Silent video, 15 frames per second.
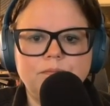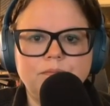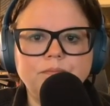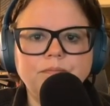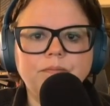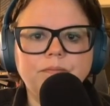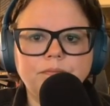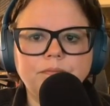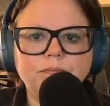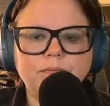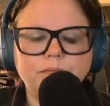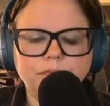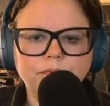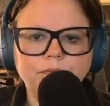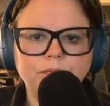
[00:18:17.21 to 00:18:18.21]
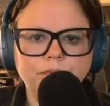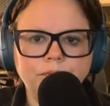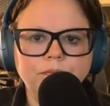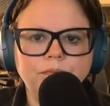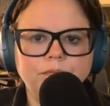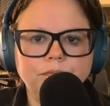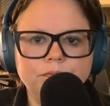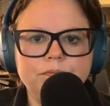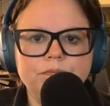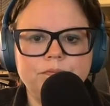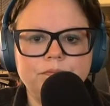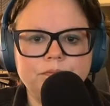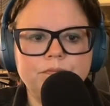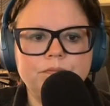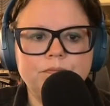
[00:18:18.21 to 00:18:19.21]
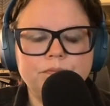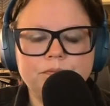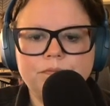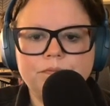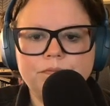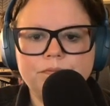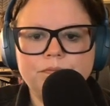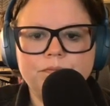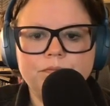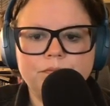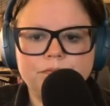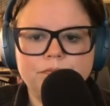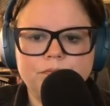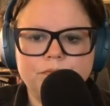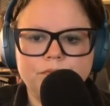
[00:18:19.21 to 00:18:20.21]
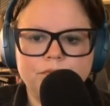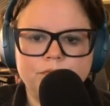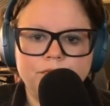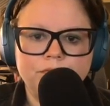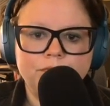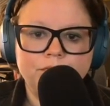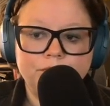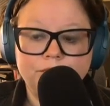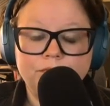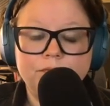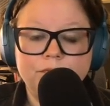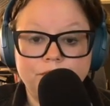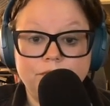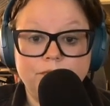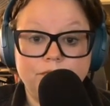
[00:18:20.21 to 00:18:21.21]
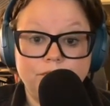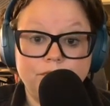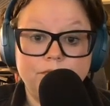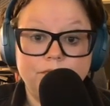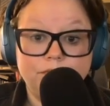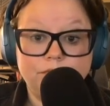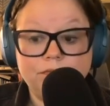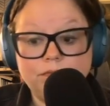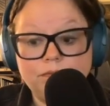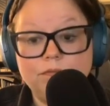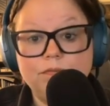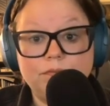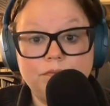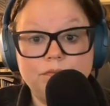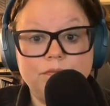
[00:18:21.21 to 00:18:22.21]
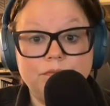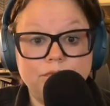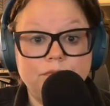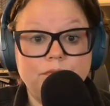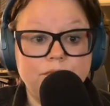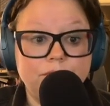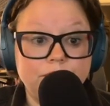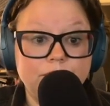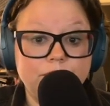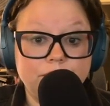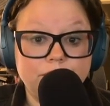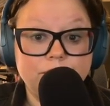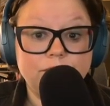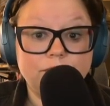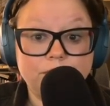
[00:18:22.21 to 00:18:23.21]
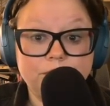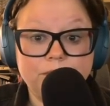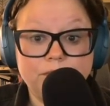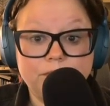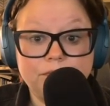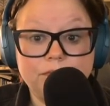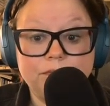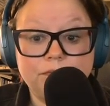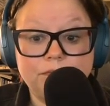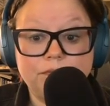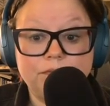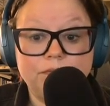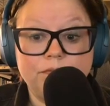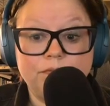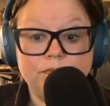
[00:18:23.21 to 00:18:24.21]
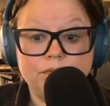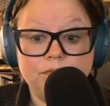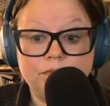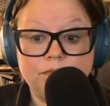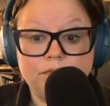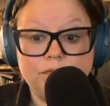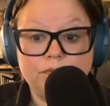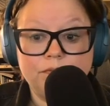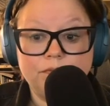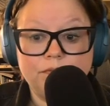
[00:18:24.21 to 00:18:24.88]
(silent)